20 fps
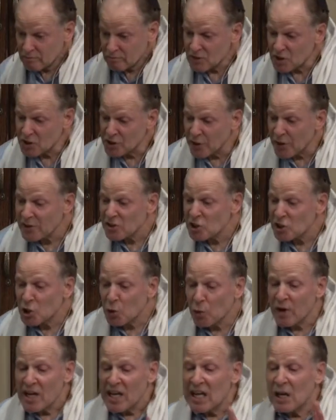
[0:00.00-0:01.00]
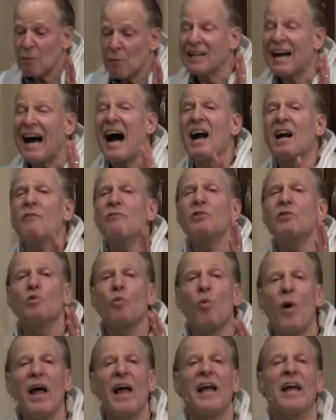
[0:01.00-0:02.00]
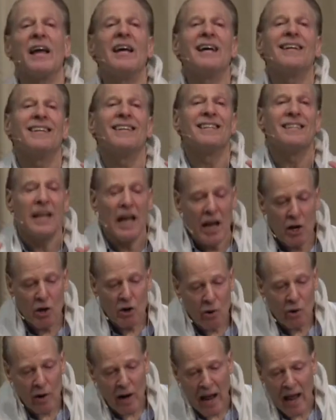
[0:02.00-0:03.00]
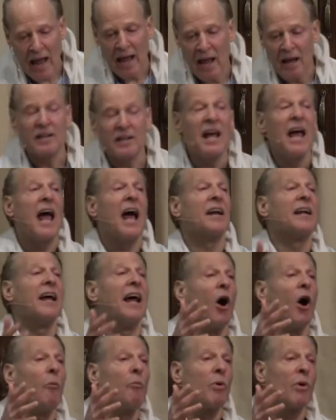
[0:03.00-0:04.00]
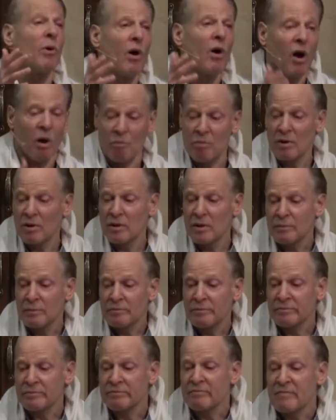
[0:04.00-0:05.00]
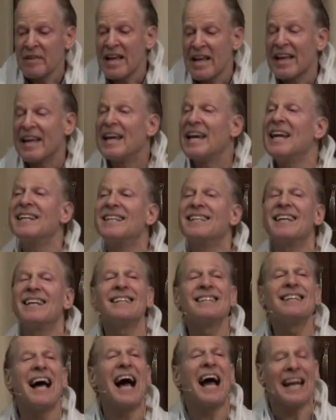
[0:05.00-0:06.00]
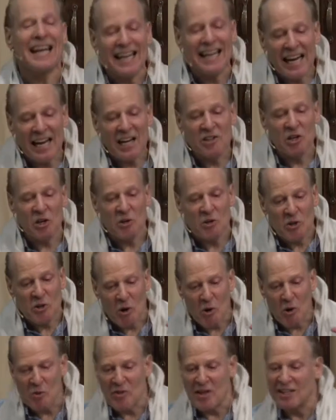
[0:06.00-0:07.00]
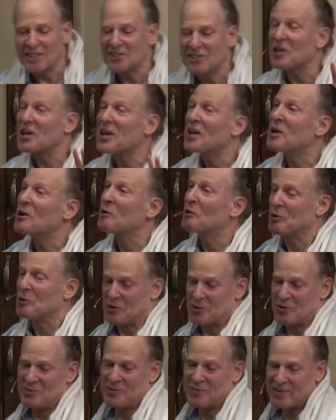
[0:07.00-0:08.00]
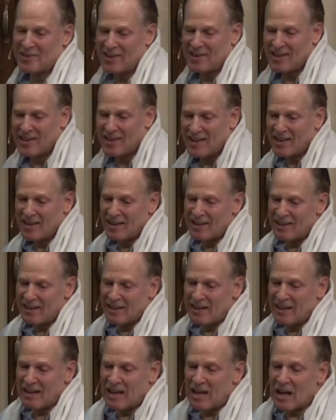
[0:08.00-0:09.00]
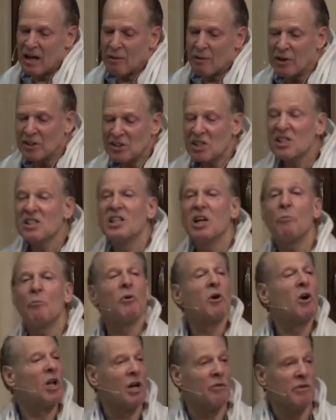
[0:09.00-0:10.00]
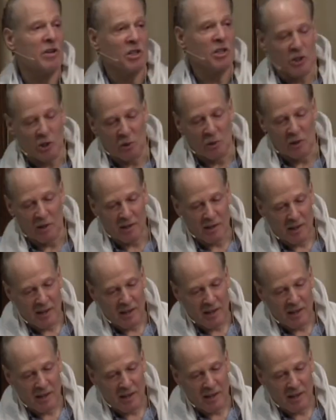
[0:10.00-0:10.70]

Notice Yeshua, he went out of his way to take her hand and to help her up. He did not need to do this to heal her. This is typical of Yeshua